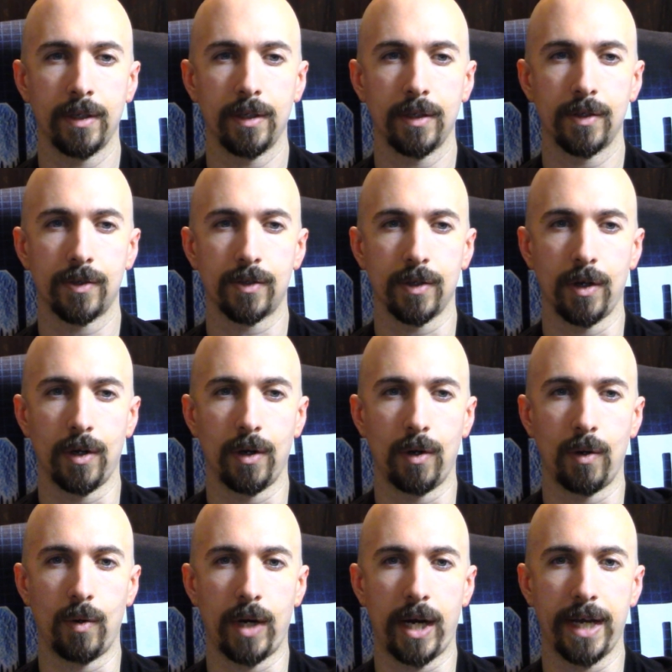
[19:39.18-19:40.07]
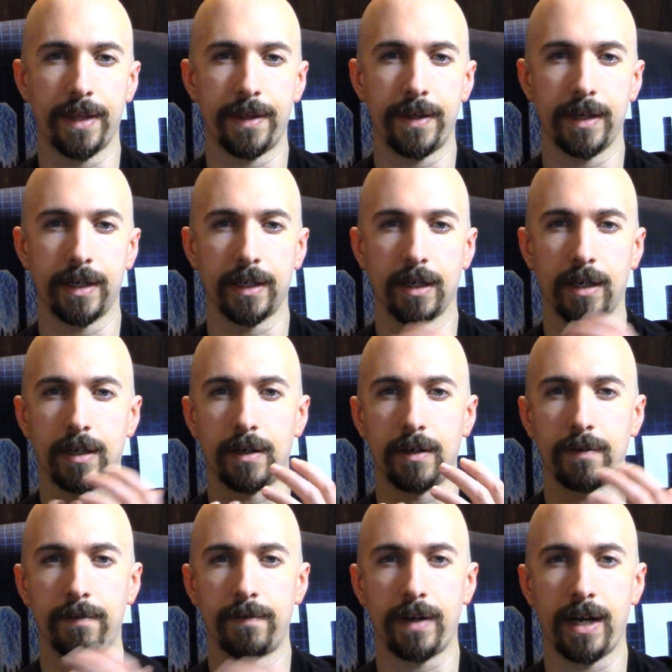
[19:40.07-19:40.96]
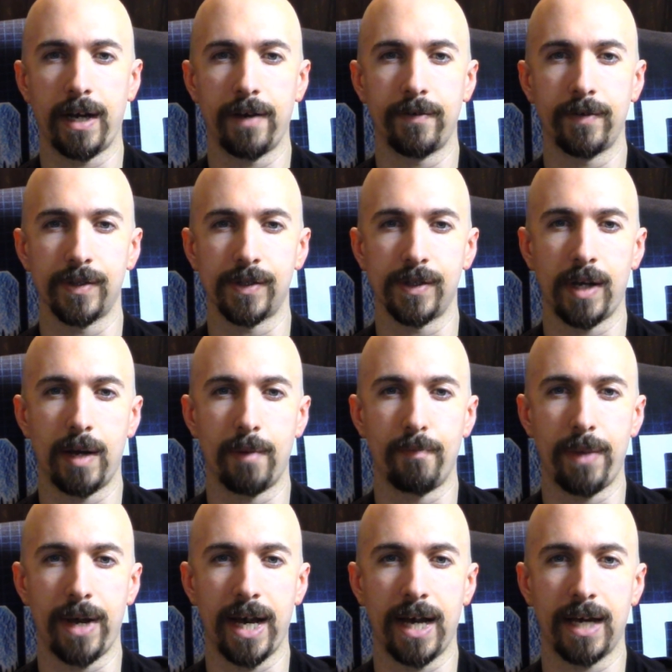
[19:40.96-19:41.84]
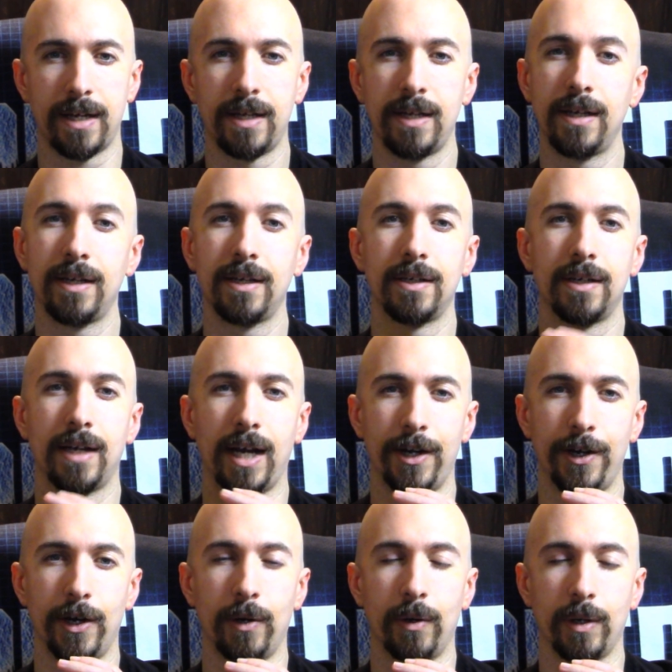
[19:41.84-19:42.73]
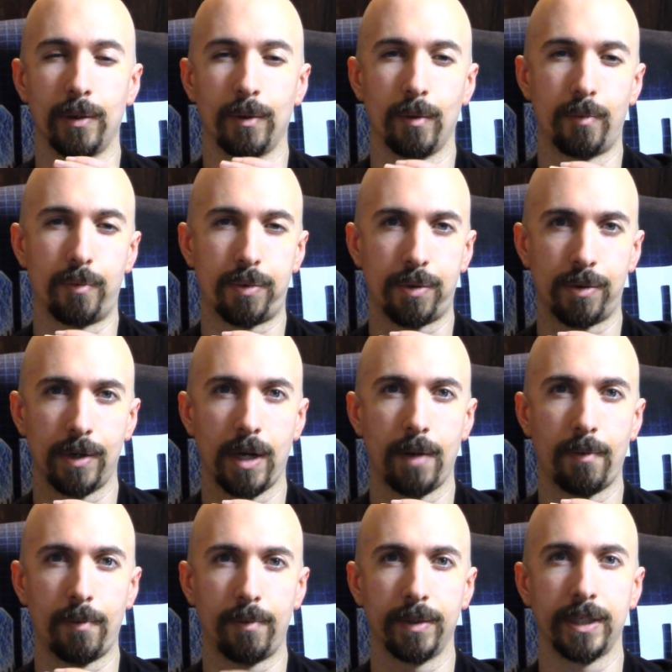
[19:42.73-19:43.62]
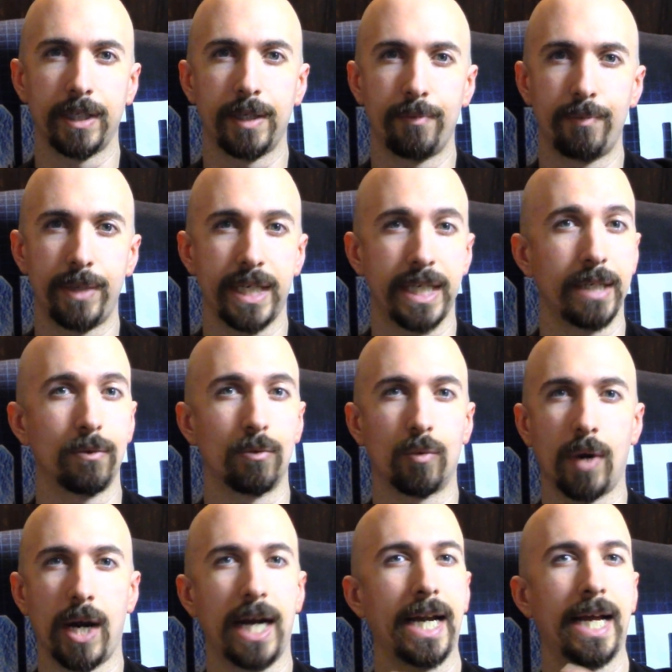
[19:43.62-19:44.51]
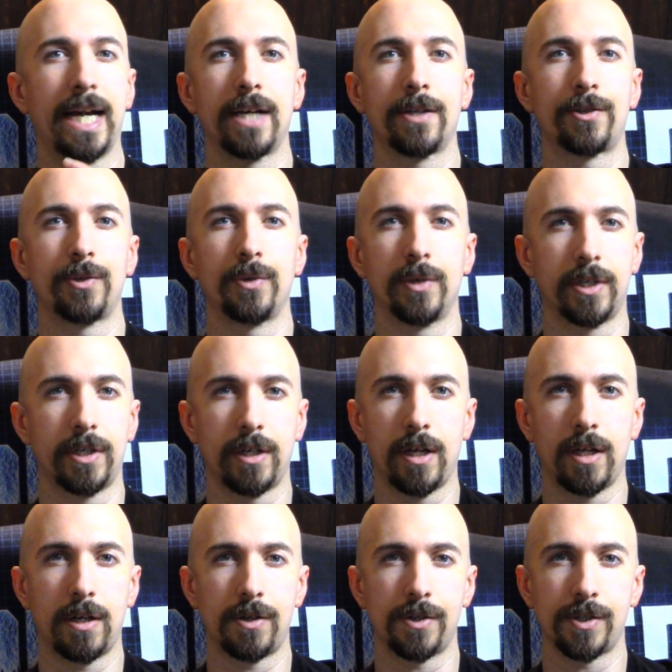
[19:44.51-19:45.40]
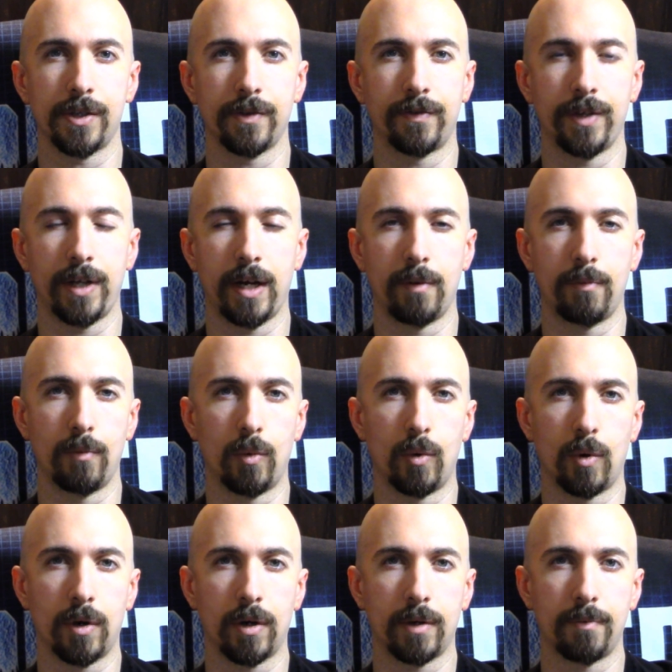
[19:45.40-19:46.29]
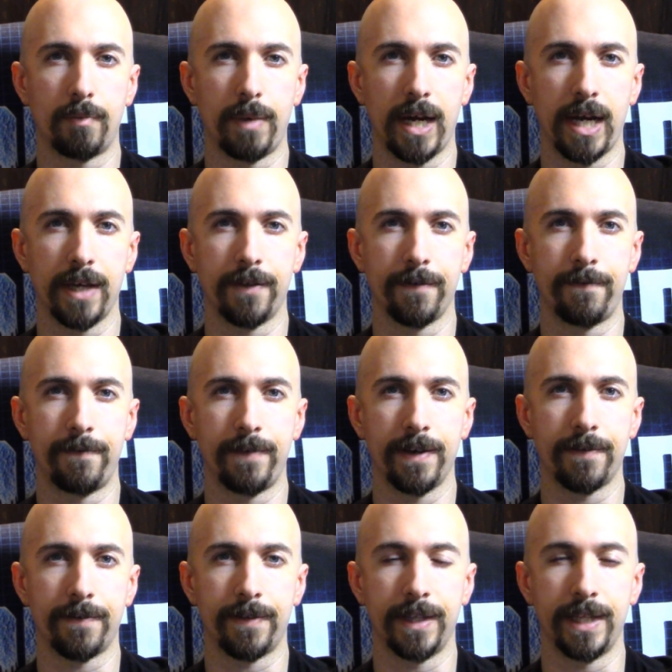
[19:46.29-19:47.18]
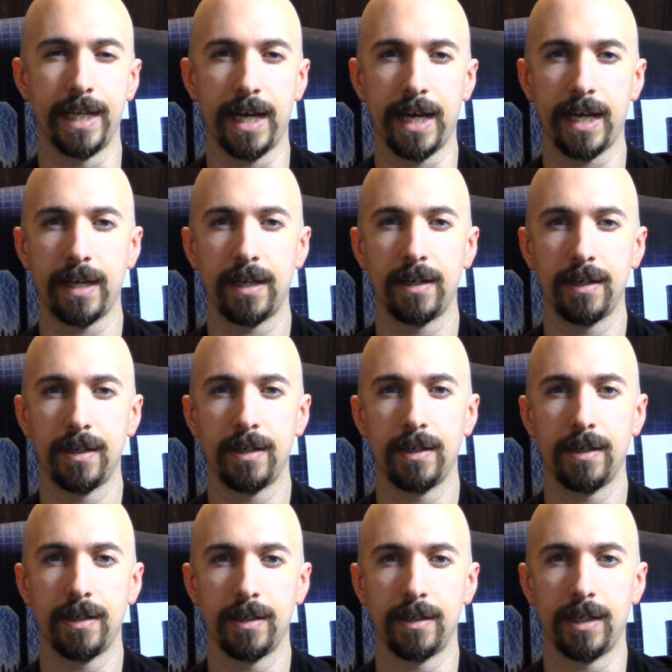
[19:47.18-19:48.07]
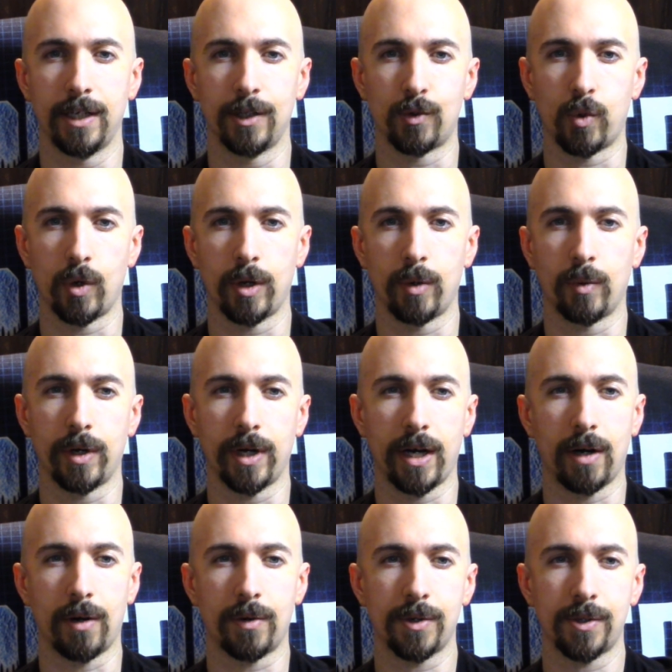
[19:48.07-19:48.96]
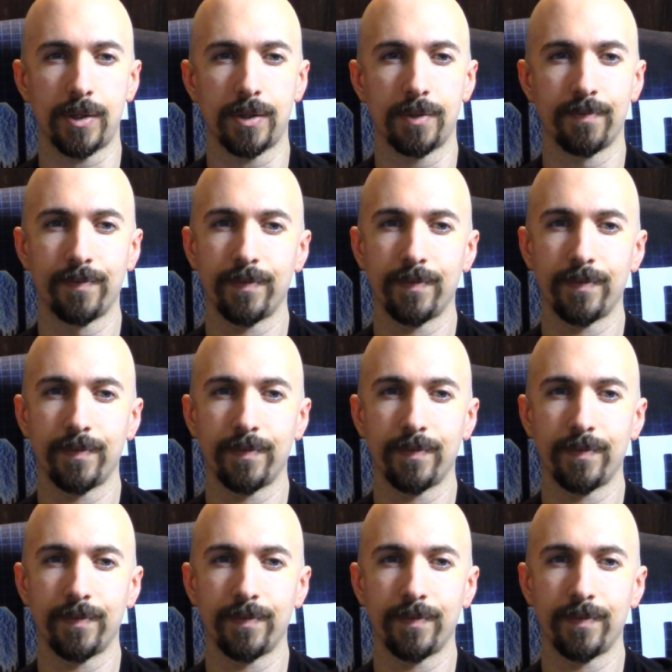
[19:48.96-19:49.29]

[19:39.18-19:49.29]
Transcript: So I think $105 is not bad. I know it'll probably be right at $200, if not more, by the 5th day in 21 hours.